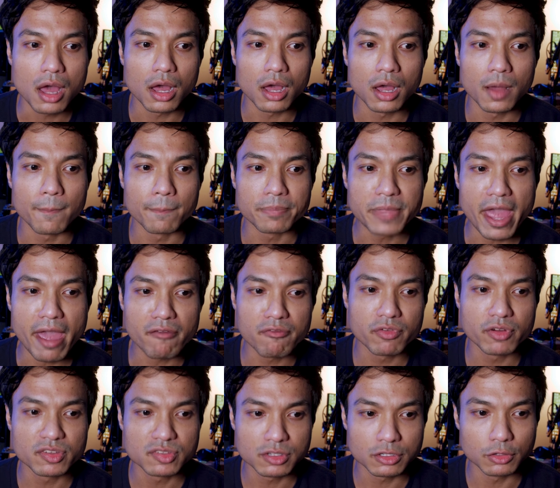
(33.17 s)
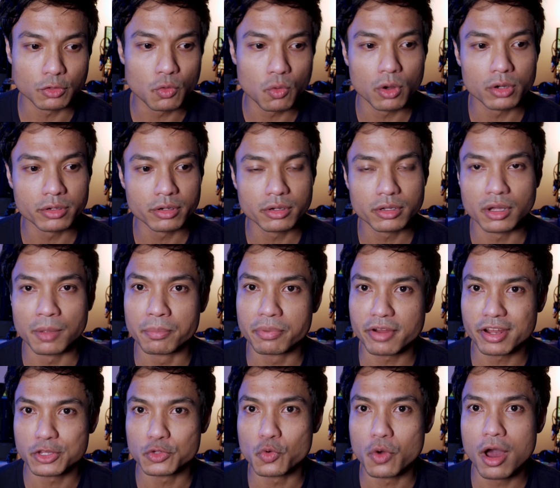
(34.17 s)
every single quarter, a
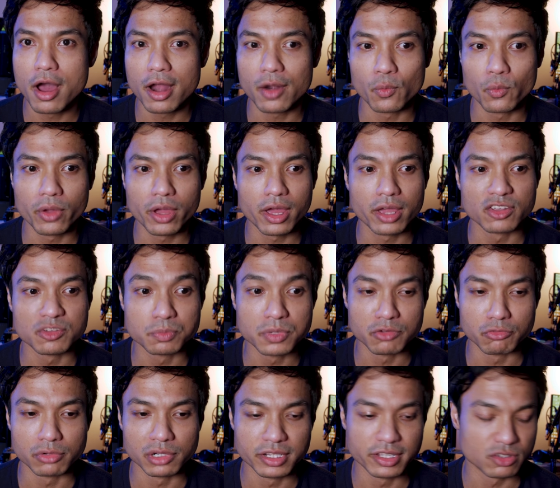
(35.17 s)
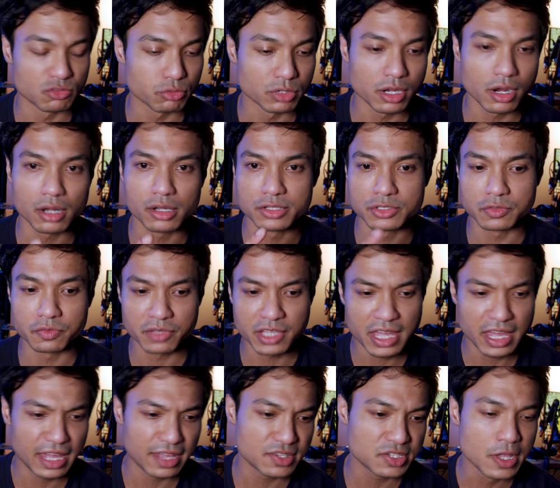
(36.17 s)
brand new hardware is being released, regardless of
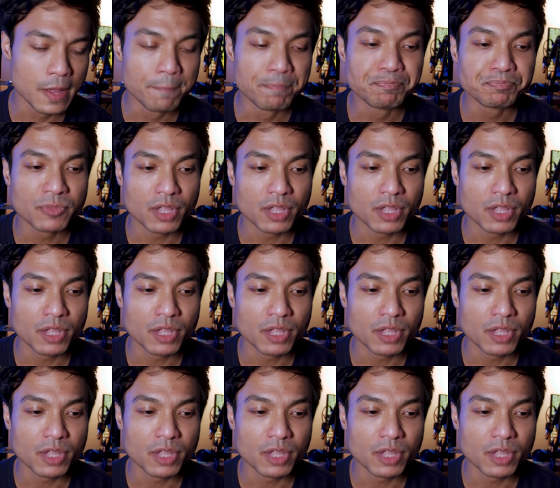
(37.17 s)
case,